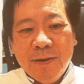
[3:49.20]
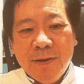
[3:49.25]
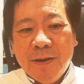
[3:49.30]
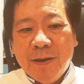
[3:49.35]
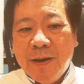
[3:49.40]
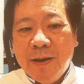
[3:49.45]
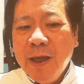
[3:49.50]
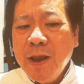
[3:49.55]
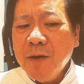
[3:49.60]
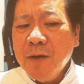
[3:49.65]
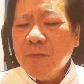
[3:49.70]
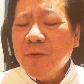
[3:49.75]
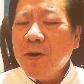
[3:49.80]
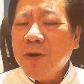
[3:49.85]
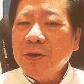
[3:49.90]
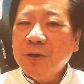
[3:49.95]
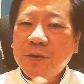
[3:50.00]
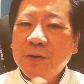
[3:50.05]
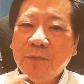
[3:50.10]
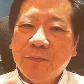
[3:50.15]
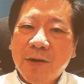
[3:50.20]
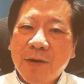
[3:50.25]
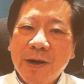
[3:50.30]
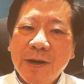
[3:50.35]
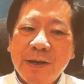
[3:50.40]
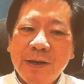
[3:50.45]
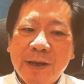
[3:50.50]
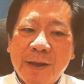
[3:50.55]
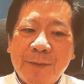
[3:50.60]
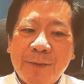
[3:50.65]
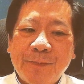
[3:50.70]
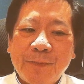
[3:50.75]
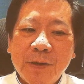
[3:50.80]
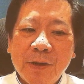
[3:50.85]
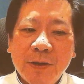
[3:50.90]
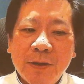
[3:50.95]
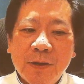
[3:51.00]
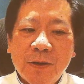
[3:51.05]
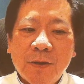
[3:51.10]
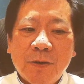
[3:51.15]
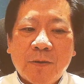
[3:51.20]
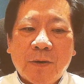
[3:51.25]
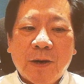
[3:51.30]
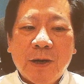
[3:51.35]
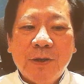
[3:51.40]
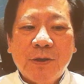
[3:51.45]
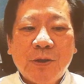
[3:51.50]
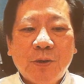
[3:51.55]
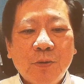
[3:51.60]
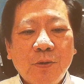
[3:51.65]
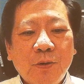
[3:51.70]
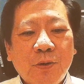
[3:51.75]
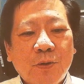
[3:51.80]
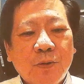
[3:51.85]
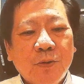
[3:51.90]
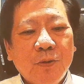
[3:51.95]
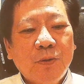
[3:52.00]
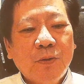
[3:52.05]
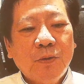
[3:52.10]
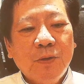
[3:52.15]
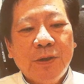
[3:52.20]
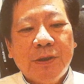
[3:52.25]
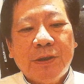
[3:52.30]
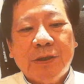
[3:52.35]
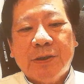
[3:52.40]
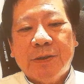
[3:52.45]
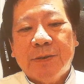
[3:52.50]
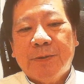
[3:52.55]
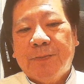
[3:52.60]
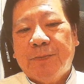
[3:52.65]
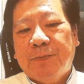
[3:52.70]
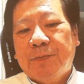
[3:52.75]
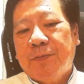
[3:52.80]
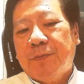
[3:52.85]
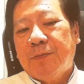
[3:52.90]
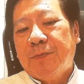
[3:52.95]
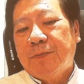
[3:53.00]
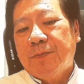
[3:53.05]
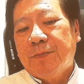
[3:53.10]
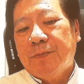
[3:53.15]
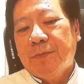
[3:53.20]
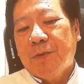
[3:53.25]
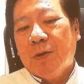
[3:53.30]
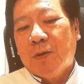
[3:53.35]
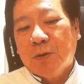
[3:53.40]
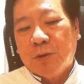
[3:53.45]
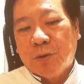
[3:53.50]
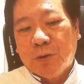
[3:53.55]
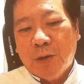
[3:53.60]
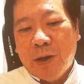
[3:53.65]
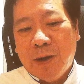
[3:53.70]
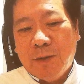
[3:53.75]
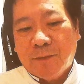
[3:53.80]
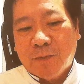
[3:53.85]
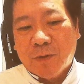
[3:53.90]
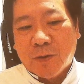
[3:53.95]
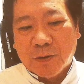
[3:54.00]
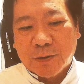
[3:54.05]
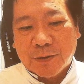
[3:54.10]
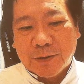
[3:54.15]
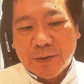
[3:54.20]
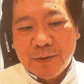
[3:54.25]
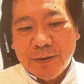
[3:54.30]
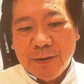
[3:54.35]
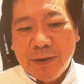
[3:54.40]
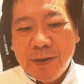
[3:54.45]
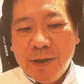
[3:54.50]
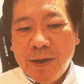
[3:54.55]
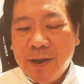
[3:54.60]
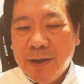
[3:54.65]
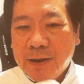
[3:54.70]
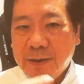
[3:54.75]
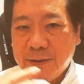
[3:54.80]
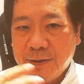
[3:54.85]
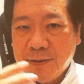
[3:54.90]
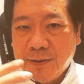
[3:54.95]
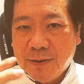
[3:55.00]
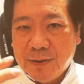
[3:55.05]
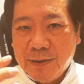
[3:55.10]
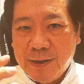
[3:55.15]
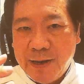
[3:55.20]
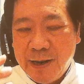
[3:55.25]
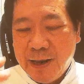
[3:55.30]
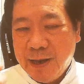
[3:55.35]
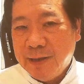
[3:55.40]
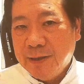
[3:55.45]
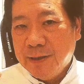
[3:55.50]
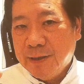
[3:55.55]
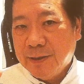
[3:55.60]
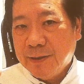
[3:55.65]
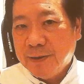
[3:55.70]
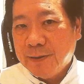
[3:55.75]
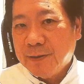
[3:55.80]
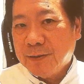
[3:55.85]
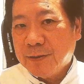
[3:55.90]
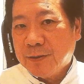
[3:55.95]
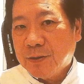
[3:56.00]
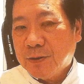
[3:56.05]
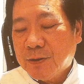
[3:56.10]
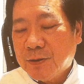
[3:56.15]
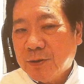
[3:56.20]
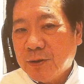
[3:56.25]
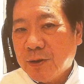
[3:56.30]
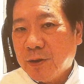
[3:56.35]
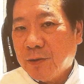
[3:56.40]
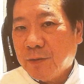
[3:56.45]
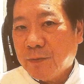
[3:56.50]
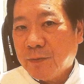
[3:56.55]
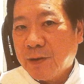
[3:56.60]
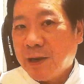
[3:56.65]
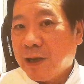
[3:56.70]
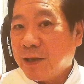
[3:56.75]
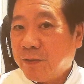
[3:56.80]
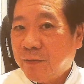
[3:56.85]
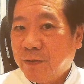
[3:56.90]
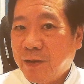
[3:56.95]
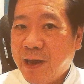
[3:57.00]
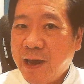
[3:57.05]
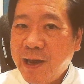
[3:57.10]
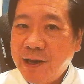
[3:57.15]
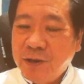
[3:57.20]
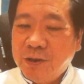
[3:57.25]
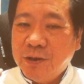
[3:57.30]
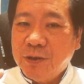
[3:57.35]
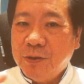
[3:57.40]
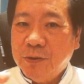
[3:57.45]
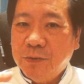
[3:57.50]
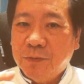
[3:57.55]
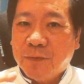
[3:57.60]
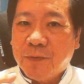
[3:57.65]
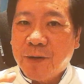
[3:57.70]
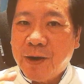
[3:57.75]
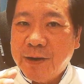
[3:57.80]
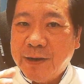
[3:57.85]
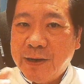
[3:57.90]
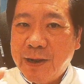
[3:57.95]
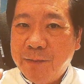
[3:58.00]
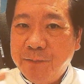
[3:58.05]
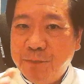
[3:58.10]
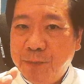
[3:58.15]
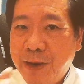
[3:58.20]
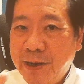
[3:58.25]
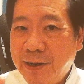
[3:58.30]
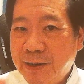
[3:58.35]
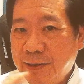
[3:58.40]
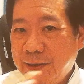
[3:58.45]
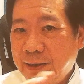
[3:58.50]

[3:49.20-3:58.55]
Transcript: Then, of course, you find that Sun Tzu also have got another sort of classification you find embedded